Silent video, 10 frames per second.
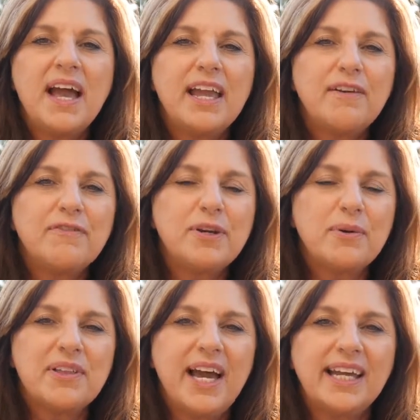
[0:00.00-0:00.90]
If you
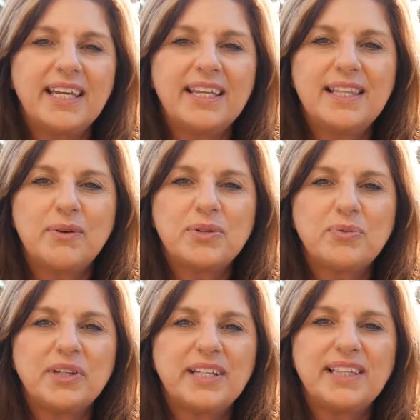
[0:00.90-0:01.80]
were that kid that was
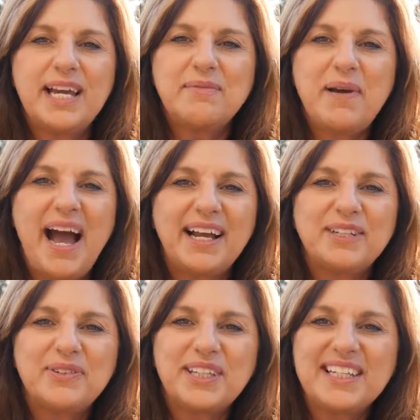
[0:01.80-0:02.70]
really laid back
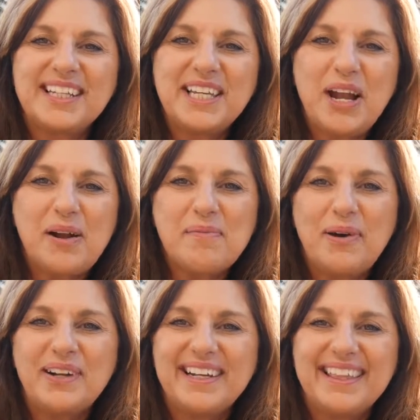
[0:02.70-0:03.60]
and really didn't care
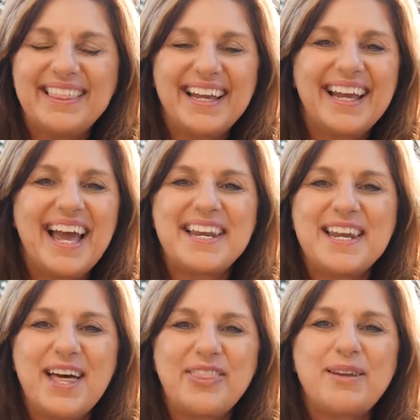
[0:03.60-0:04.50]
about anything and
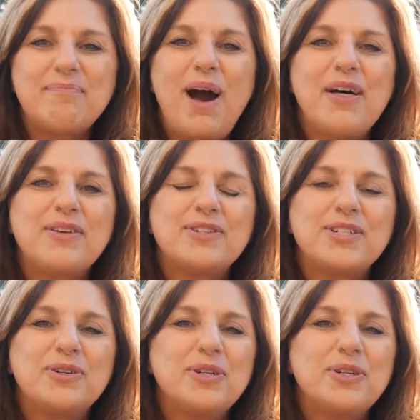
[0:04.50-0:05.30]
nothing bothered you,